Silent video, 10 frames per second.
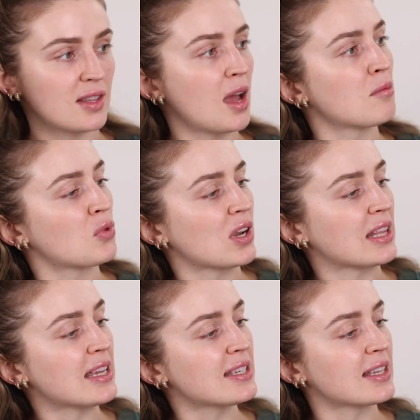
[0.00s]
the
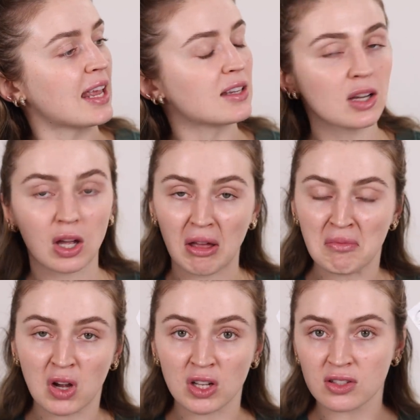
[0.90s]
Embryolisse Late
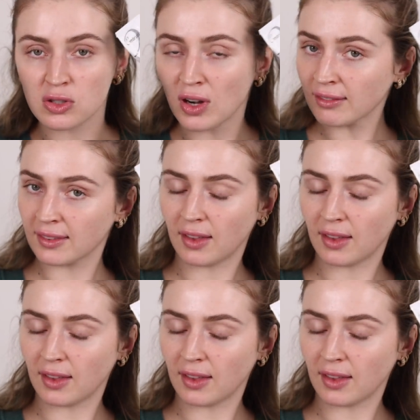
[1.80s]
Creme Concentrat.